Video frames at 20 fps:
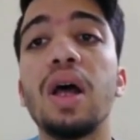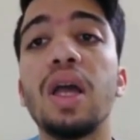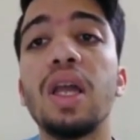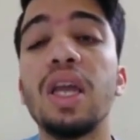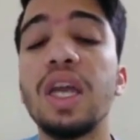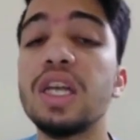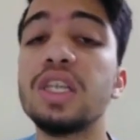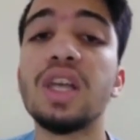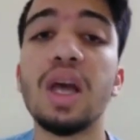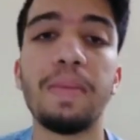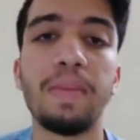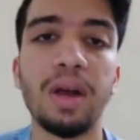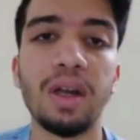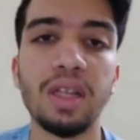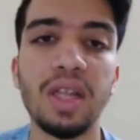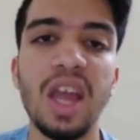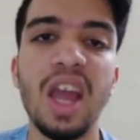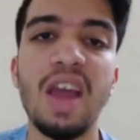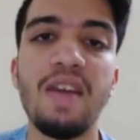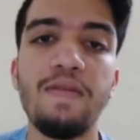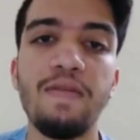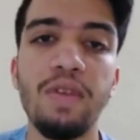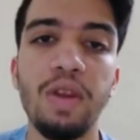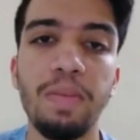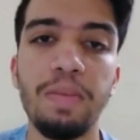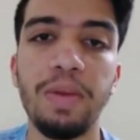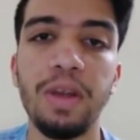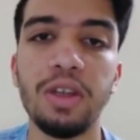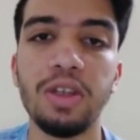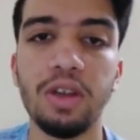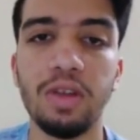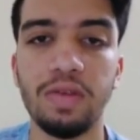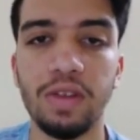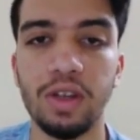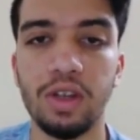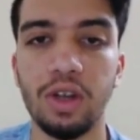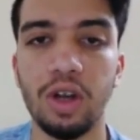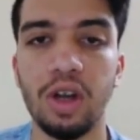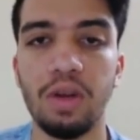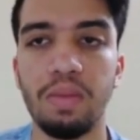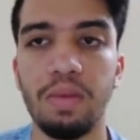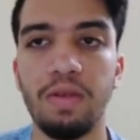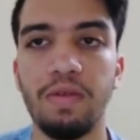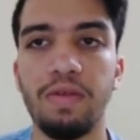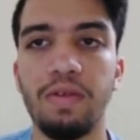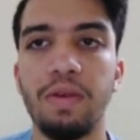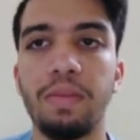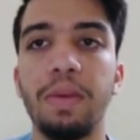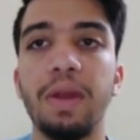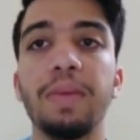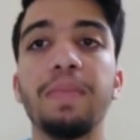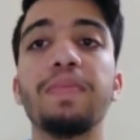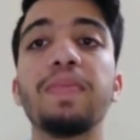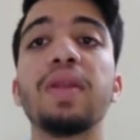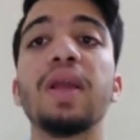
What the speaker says: He's among the MVPs of the tournament for me.